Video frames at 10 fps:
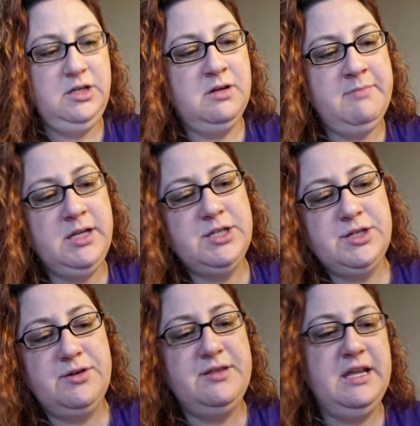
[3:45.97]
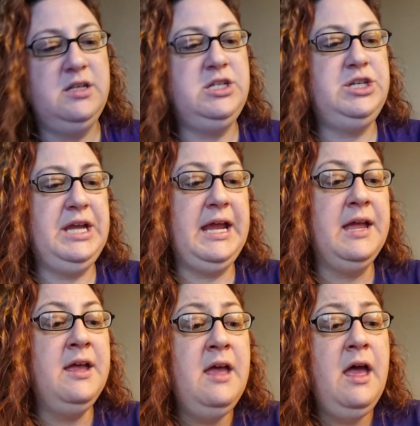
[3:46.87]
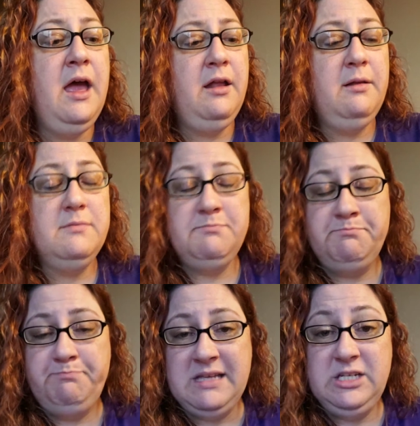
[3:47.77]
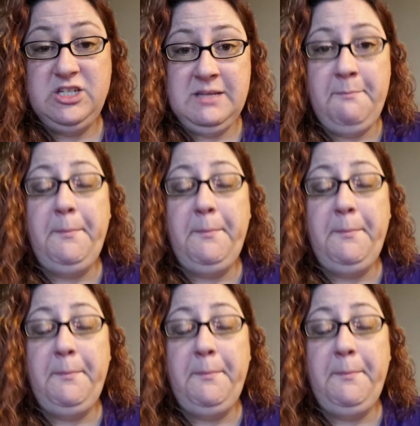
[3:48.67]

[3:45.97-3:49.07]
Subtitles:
You want to make sure that she messages them